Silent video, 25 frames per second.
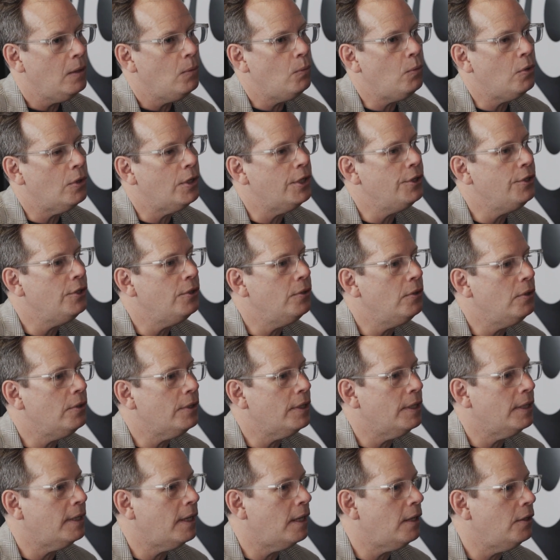What are you
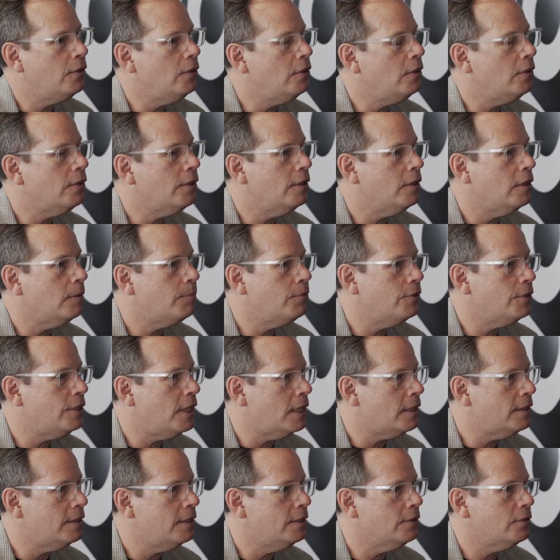looking at? Are you looking at
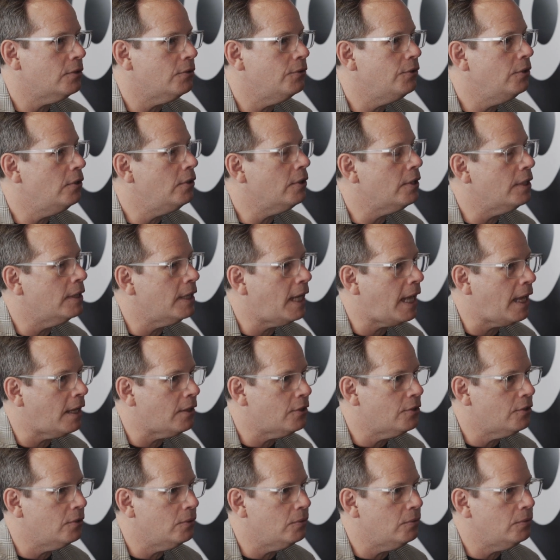projected or are you looking at
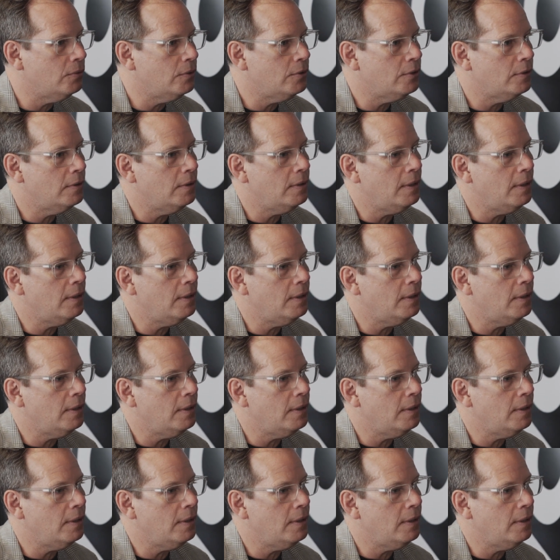actuals?